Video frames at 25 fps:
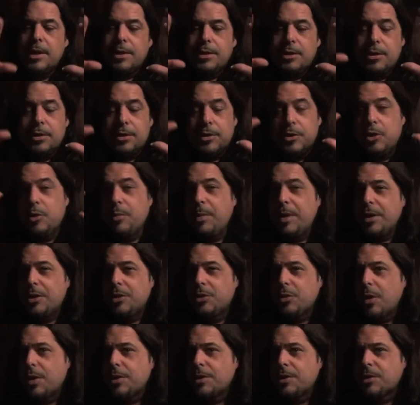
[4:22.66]
just too many
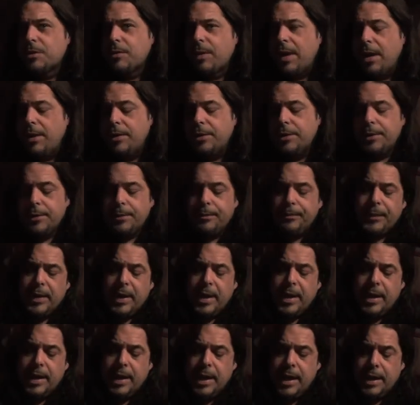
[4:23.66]
choices around you
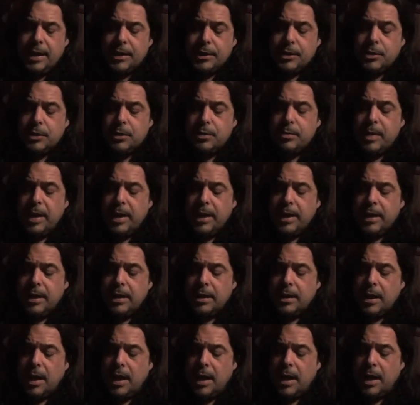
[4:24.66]
and too
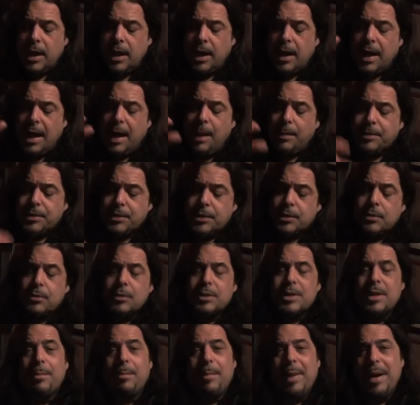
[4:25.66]
many
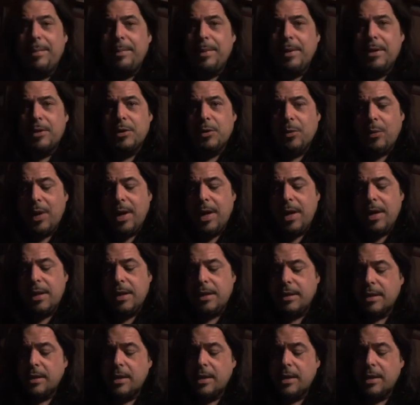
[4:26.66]
obstacles that might be in your way.